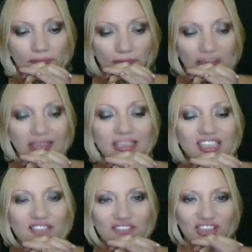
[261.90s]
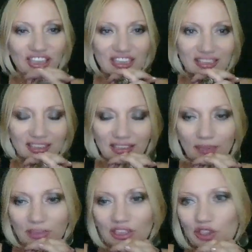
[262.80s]
and this is very easy, and I'm
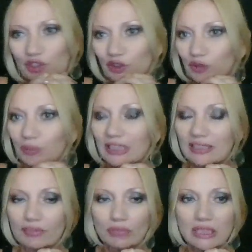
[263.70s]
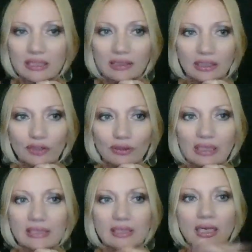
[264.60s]
going to show you because recently, you
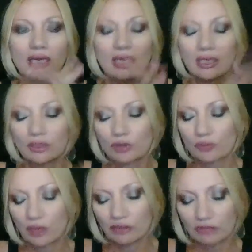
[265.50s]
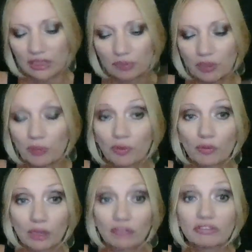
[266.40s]
guys, there was one of these people,
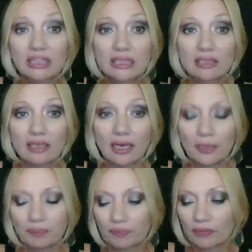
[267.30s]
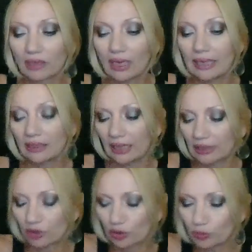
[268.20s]
and
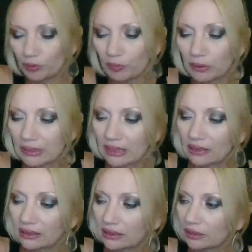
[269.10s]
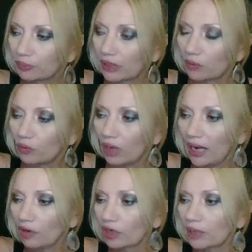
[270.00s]
so people say, Lily, but how
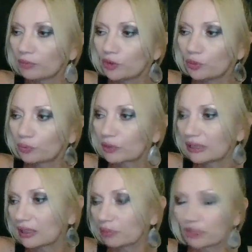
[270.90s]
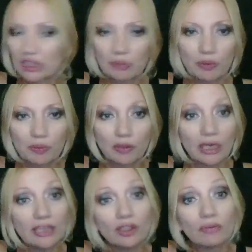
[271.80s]
come you bring up these people?
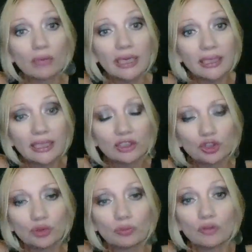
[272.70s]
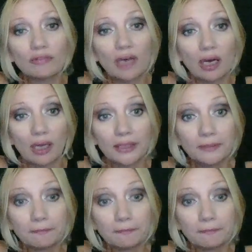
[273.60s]
Why can't you move on